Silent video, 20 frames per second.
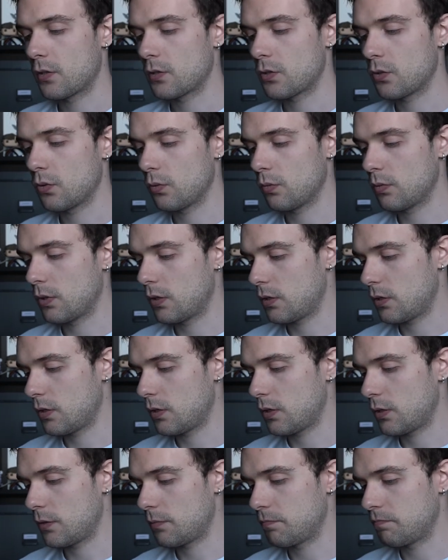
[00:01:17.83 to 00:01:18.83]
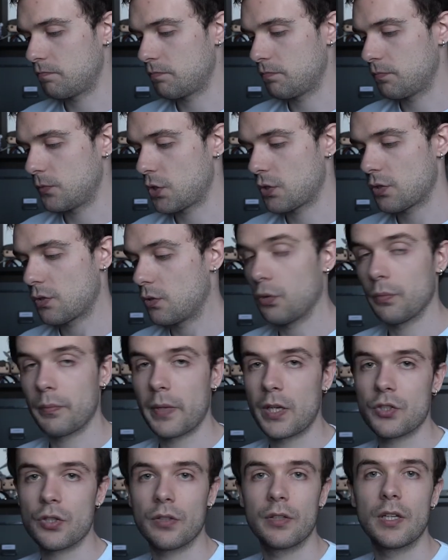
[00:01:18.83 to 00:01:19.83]
So uh, just don't
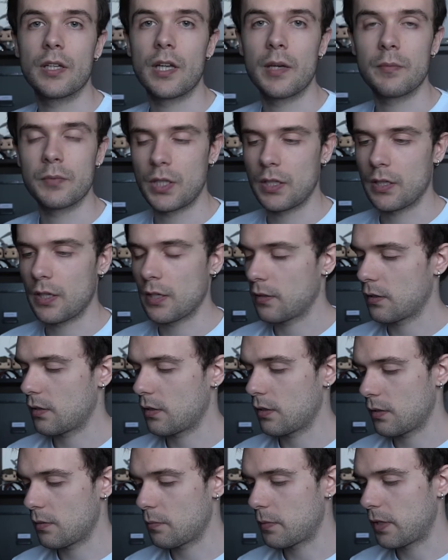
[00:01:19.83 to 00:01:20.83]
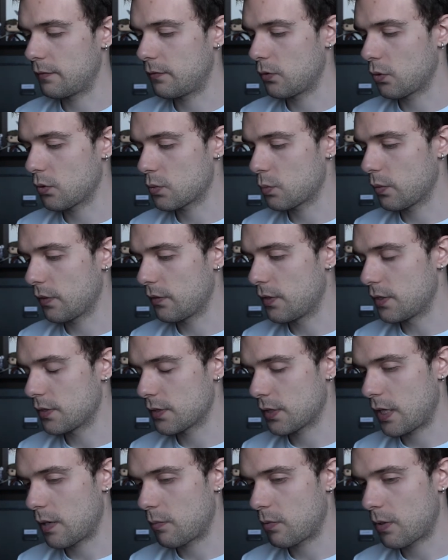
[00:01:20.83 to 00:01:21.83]
mention that I'm taking uh, my photos with this
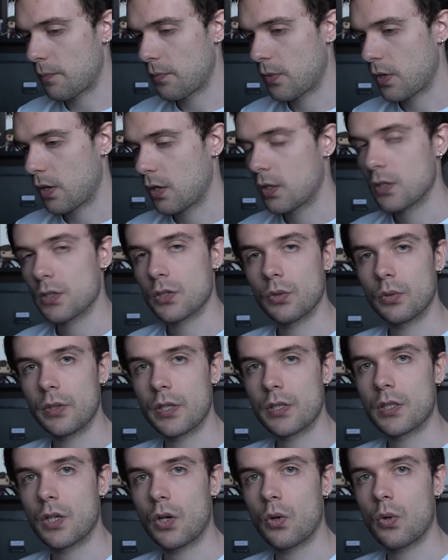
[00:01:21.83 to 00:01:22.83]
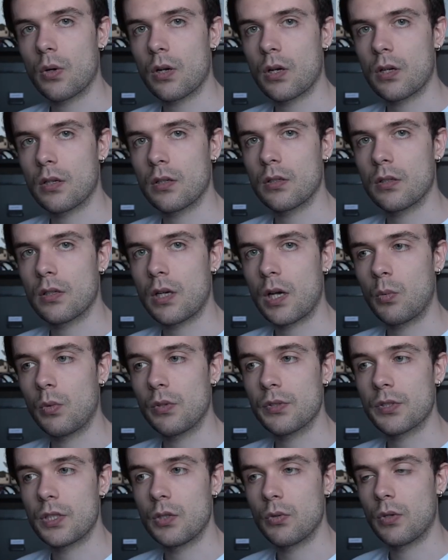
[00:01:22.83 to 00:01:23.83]
camera. So let's go. Uh, I will
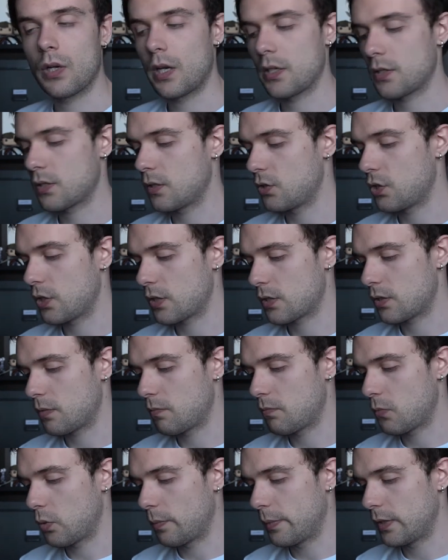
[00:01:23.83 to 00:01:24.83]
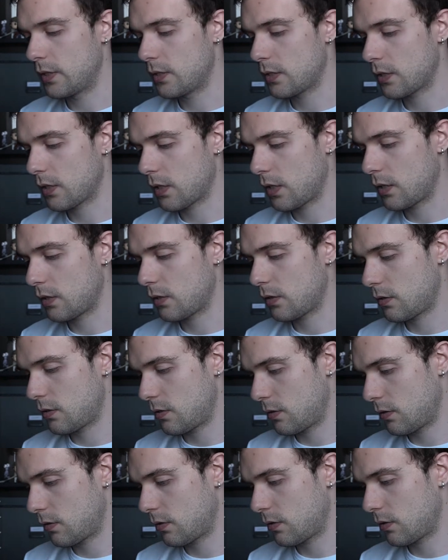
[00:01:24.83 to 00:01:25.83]
see you guys in just a moment and
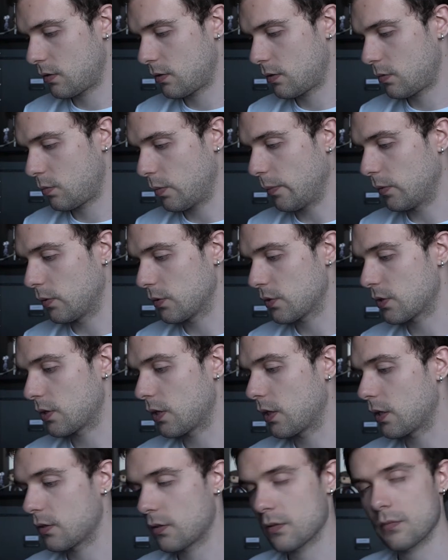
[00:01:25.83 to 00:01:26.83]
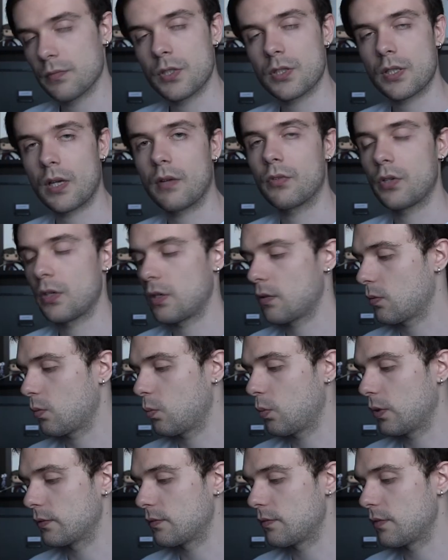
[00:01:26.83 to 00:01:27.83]
uh, we will start discovering
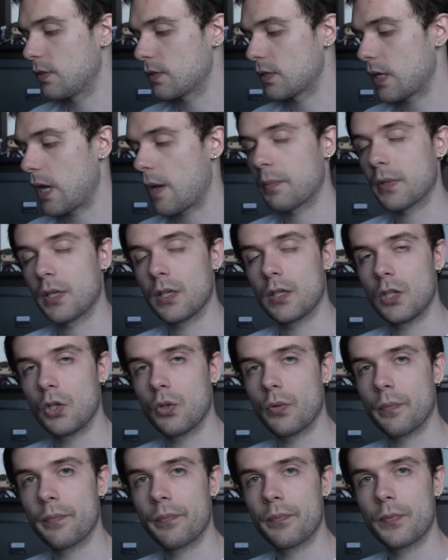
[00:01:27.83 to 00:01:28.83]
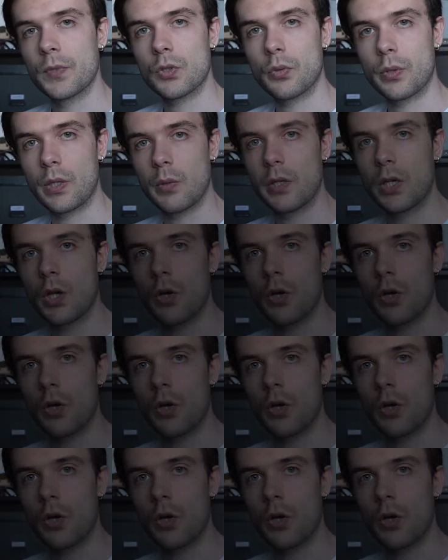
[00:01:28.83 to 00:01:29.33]
what this app can do. So here we